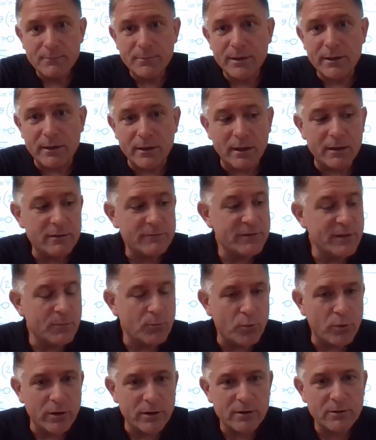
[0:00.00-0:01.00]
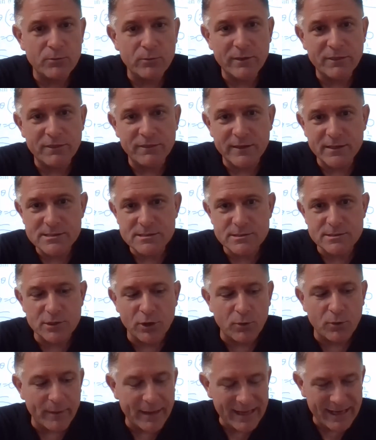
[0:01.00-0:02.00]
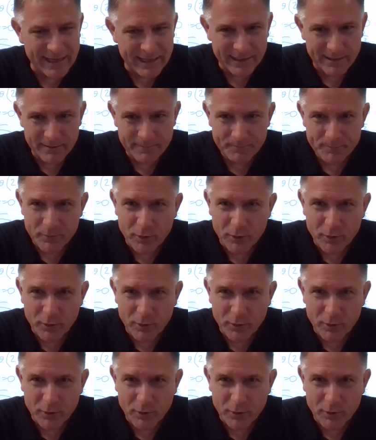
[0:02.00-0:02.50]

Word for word: but none of them work with this domain.